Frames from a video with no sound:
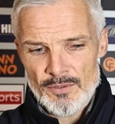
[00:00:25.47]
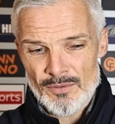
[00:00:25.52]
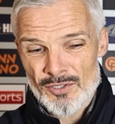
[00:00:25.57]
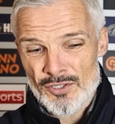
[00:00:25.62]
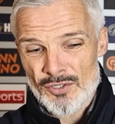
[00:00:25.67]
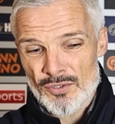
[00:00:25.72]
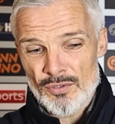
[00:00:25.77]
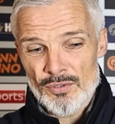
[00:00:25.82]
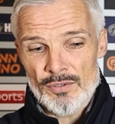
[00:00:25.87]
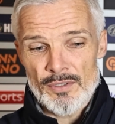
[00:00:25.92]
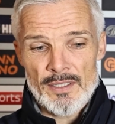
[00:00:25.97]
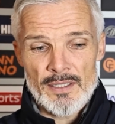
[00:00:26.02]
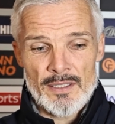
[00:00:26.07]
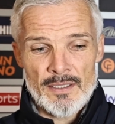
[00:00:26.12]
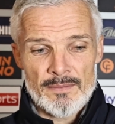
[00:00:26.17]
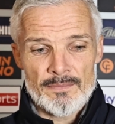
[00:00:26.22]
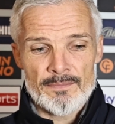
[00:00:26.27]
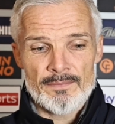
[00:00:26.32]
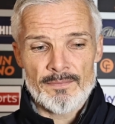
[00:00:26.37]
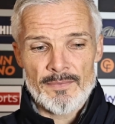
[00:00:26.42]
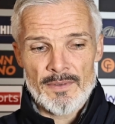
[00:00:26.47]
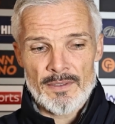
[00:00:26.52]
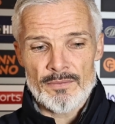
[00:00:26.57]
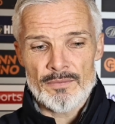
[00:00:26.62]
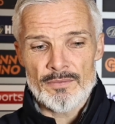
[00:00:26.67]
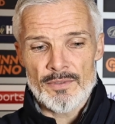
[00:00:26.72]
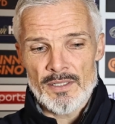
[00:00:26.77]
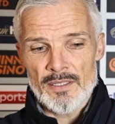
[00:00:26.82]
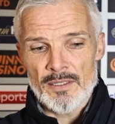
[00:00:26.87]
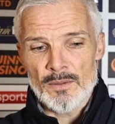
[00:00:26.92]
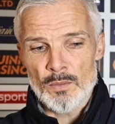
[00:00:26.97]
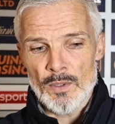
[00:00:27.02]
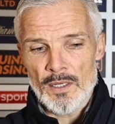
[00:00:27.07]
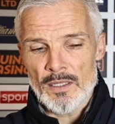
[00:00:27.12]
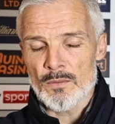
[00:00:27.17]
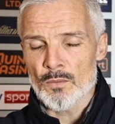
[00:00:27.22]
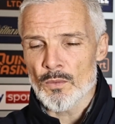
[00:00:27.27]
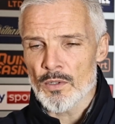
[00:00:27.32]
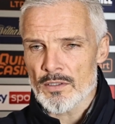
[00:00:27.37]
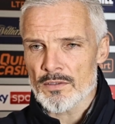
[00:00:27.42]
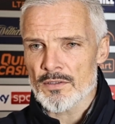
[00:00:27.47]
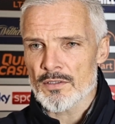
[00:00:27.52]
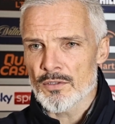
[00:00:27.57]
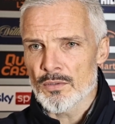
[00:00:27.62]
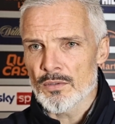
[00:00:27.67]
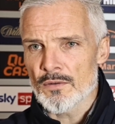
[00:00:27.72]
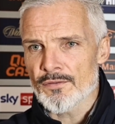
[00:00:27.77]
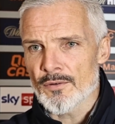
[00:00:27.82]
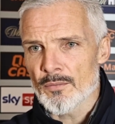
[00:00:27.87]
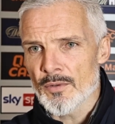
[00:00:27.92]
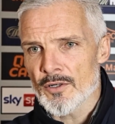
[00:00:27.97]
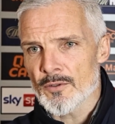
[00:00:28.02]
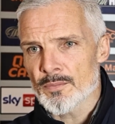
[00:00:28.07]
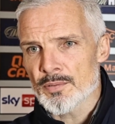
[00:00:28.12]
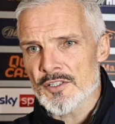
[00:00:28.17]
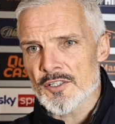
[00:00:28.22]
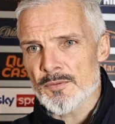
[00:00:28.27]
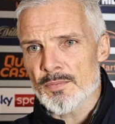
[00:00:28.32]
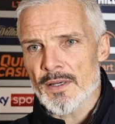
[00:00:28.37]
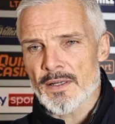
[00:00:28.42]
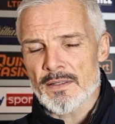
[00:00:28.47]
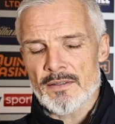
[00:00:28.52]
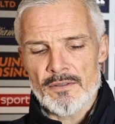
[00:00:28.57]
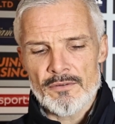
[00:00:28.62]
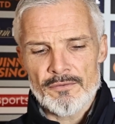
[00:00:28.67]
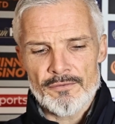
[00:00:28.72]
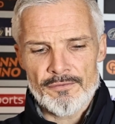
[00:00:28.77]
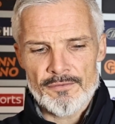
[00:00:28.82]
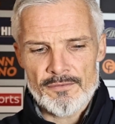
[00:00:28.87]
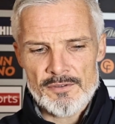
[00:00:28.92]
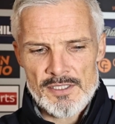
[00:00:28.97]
Scored a really well worked goal from our perspective.